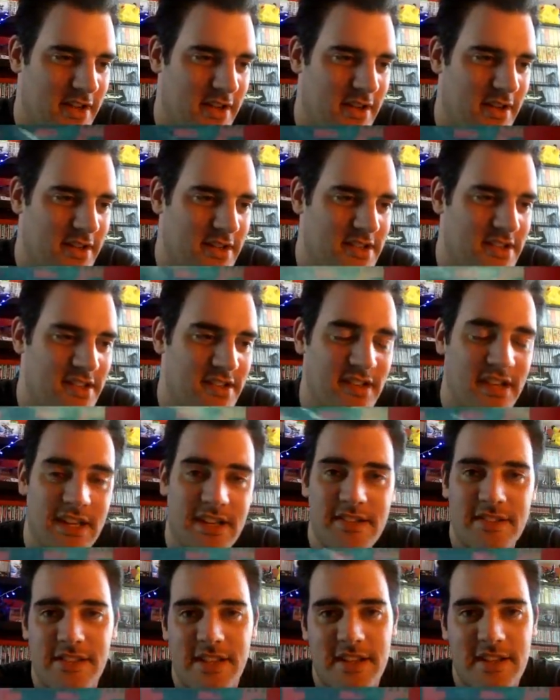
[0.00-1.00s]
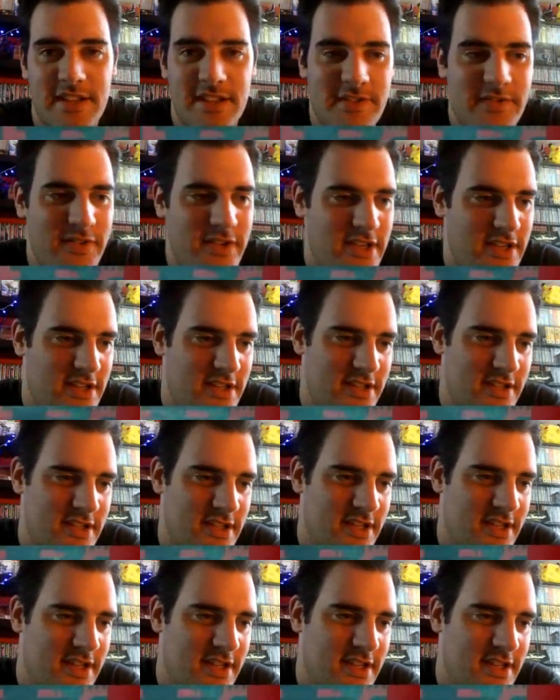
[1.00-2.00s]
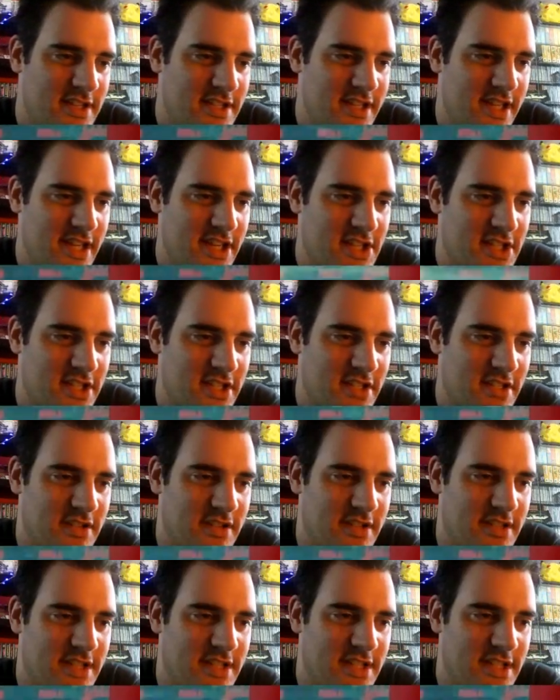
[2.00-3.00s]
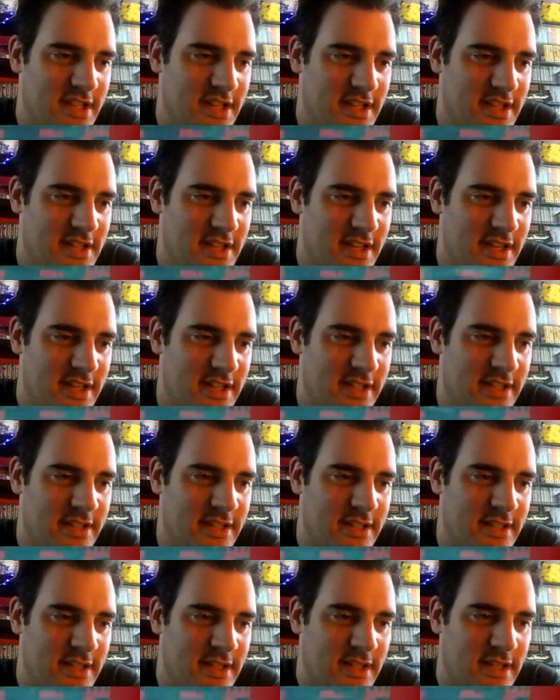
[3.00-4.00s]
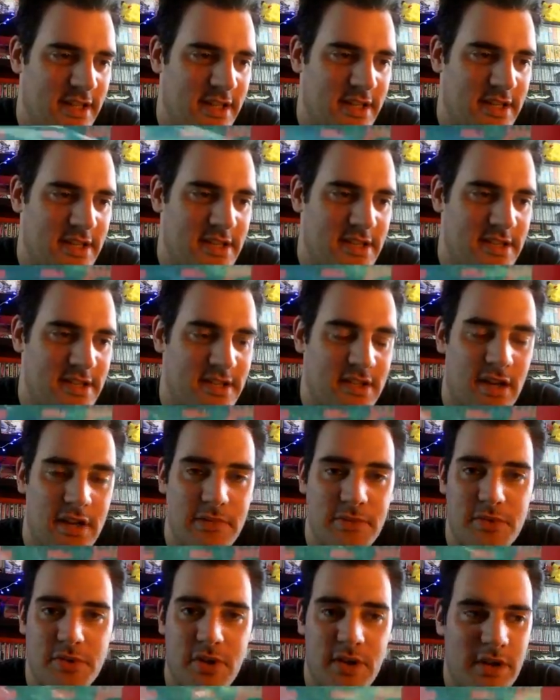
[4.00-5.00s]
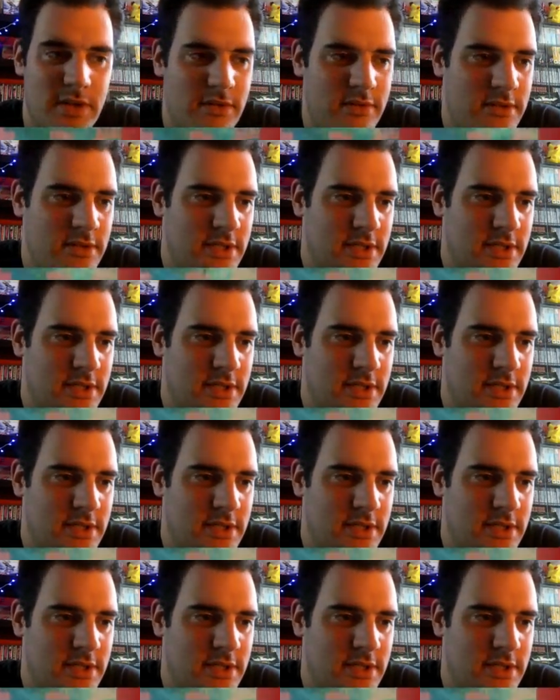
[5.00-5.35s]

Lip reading: This is an extended Finland section I did the other day. This is a time trial.